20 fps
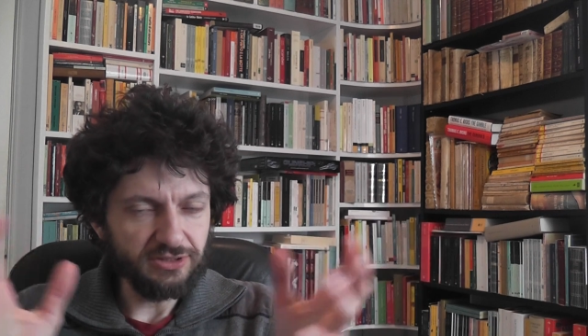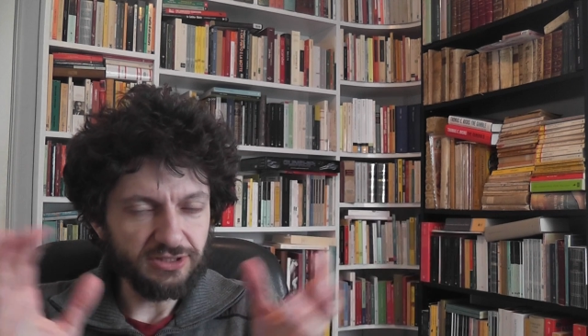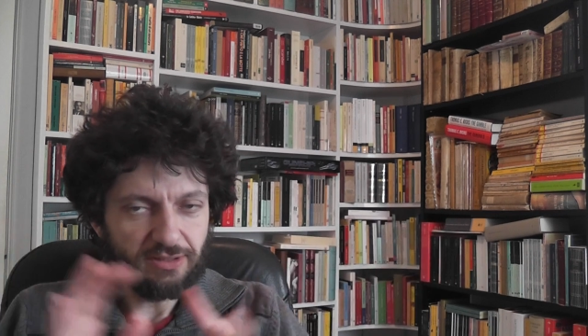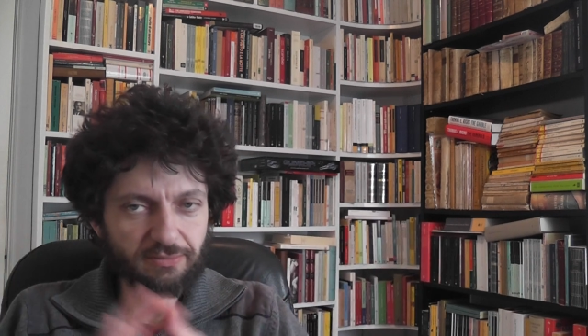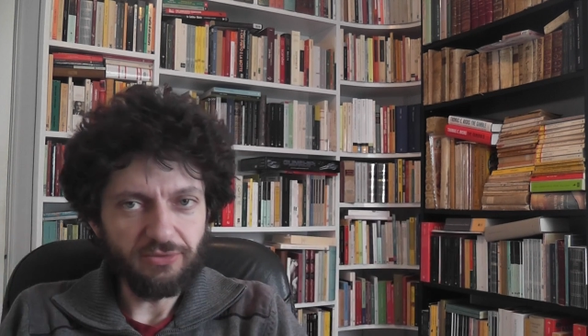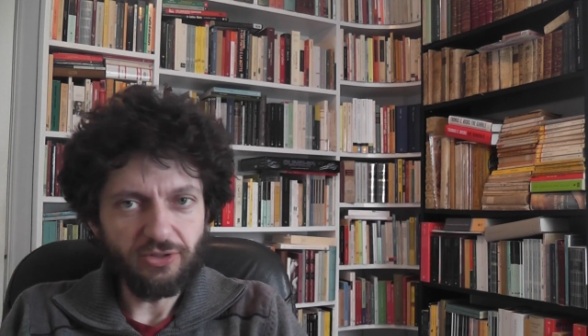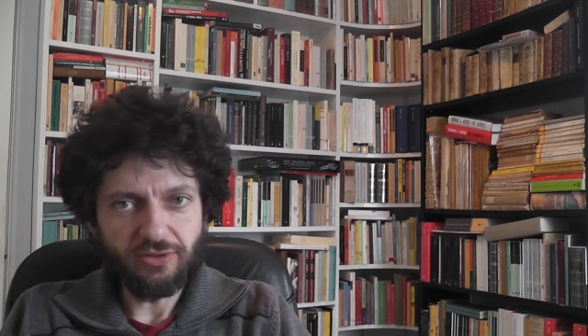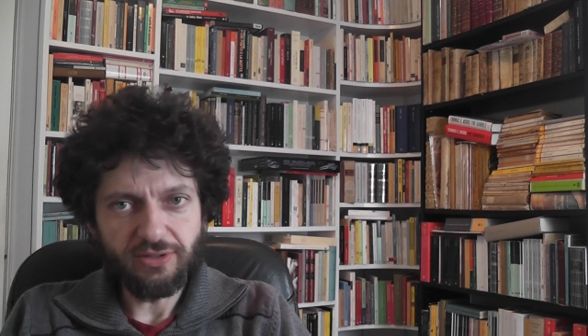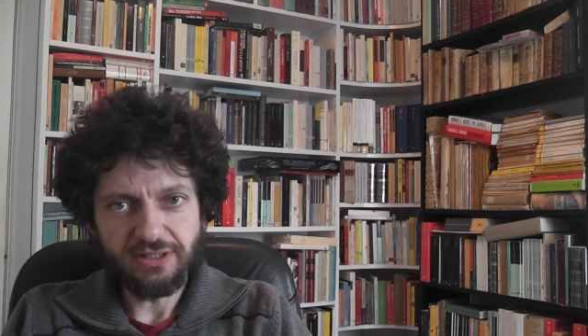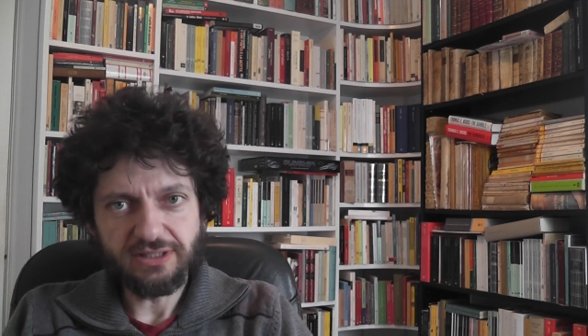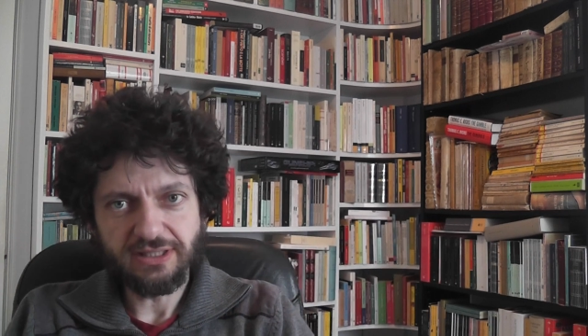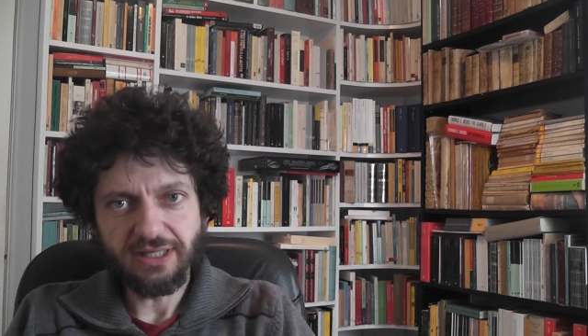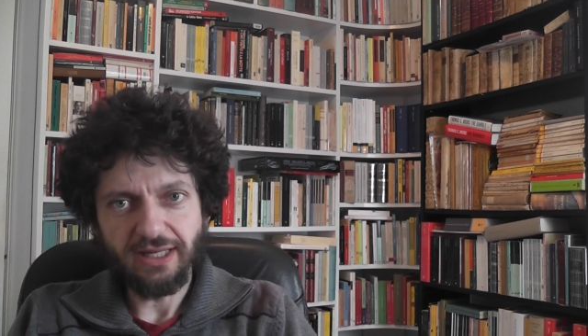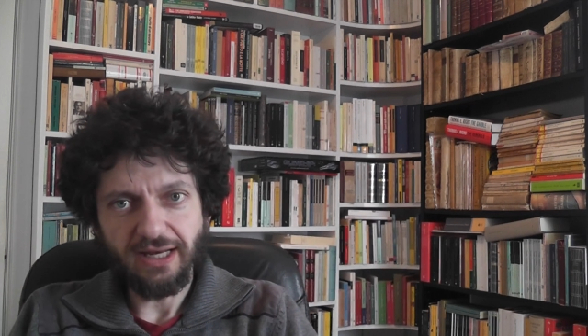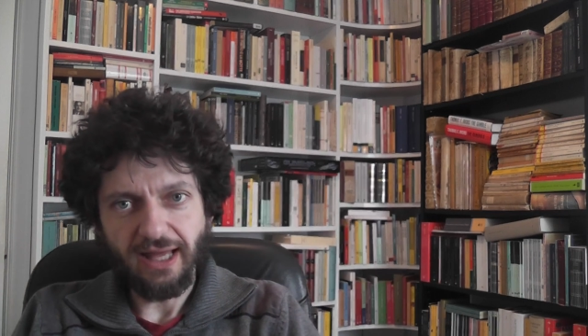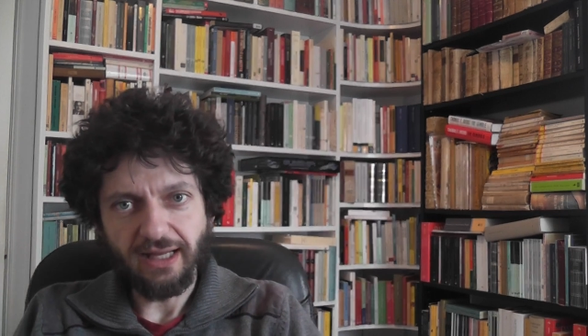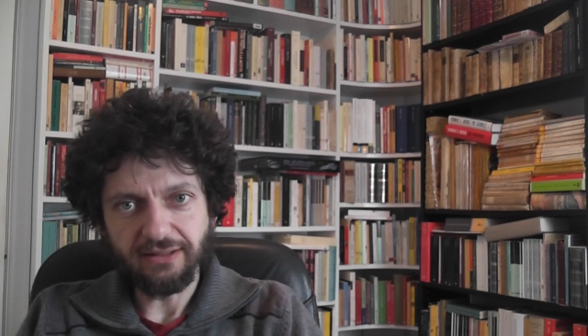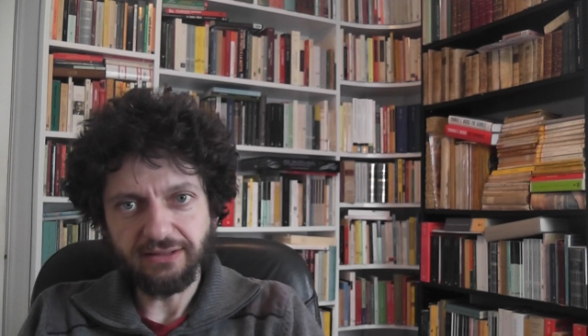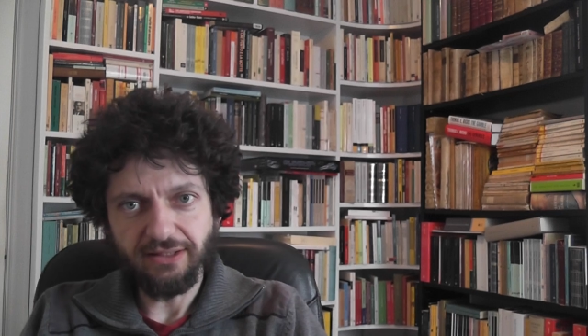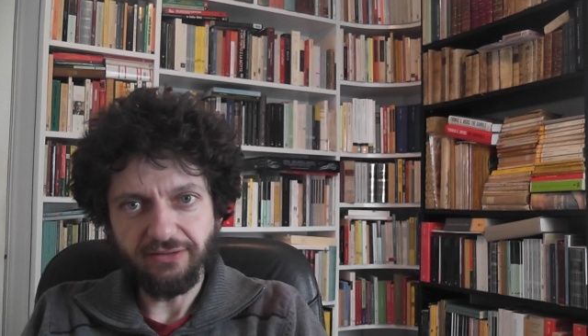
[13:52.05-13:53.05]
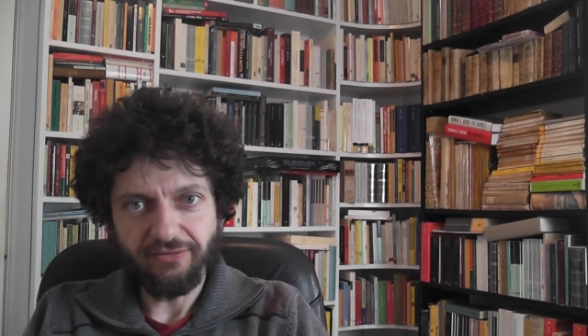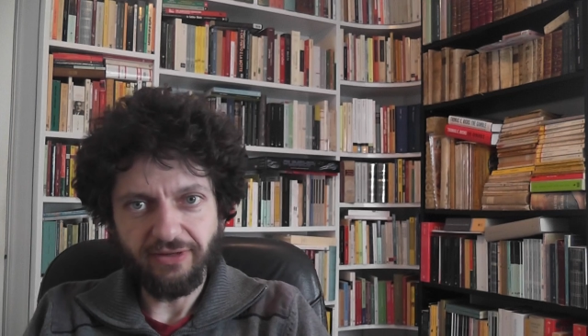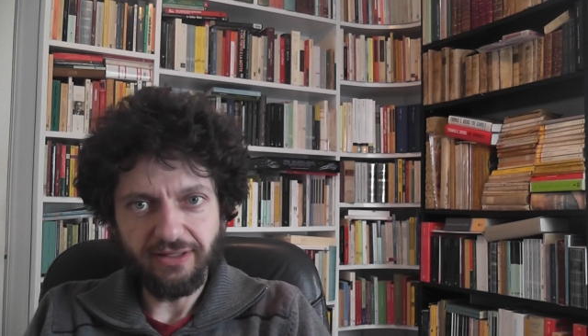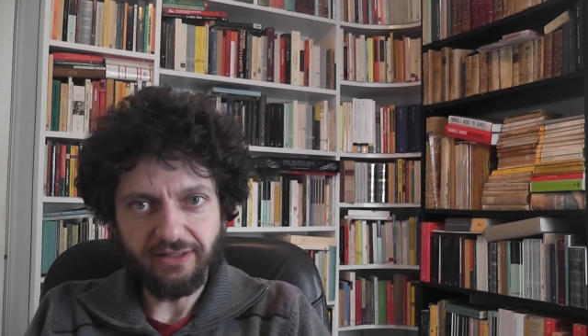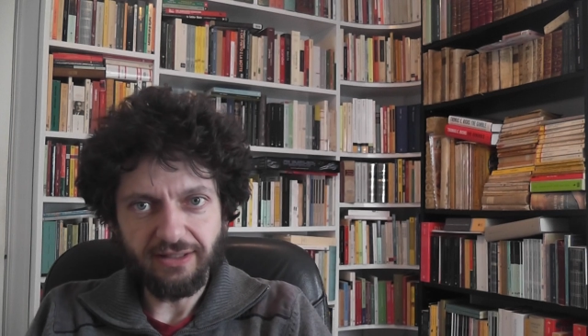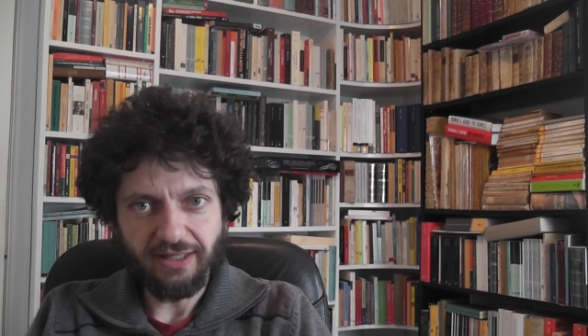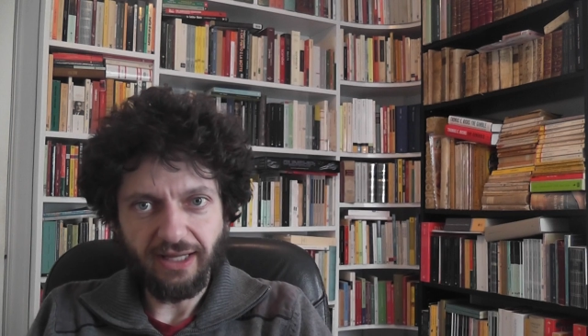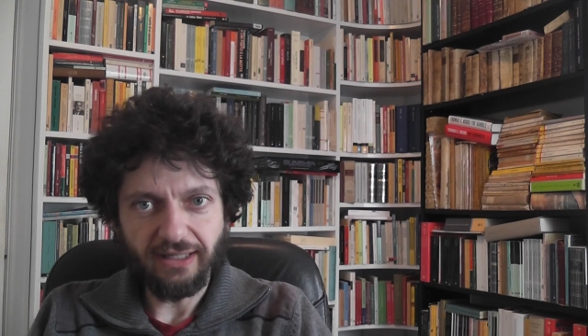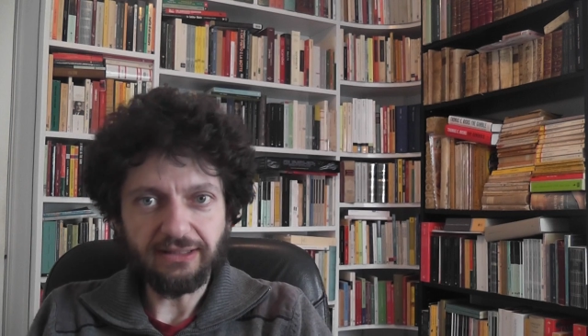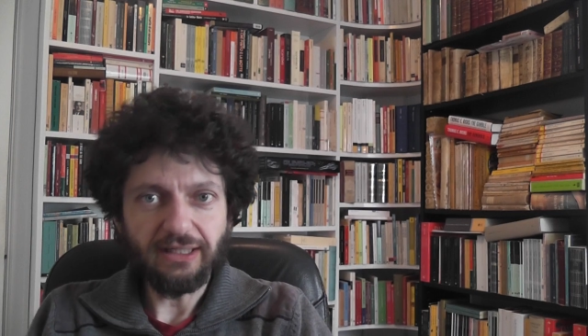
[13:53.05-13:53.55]
some units can
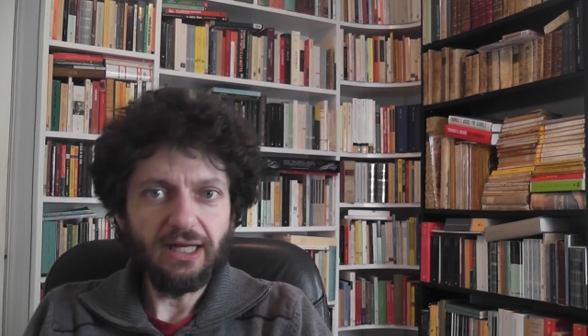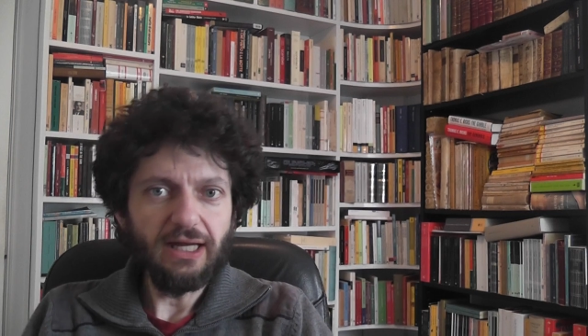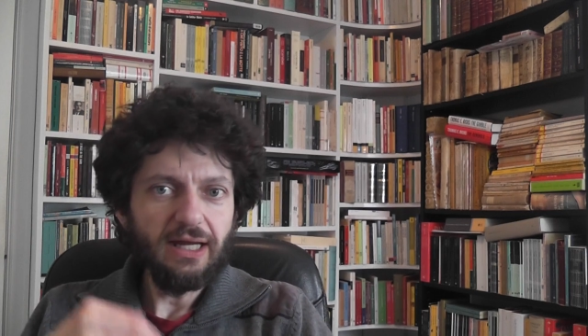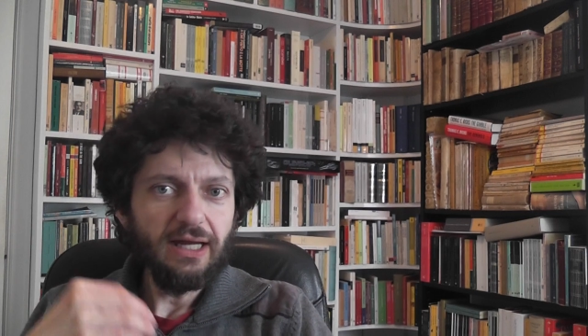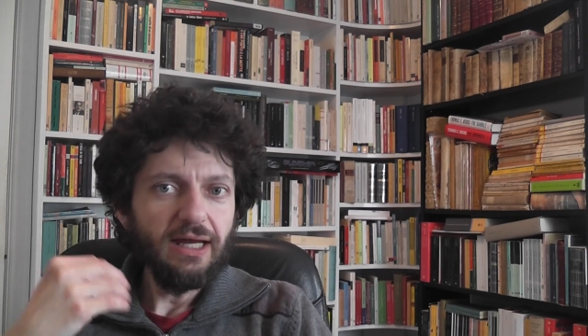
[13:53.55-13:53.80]
activate there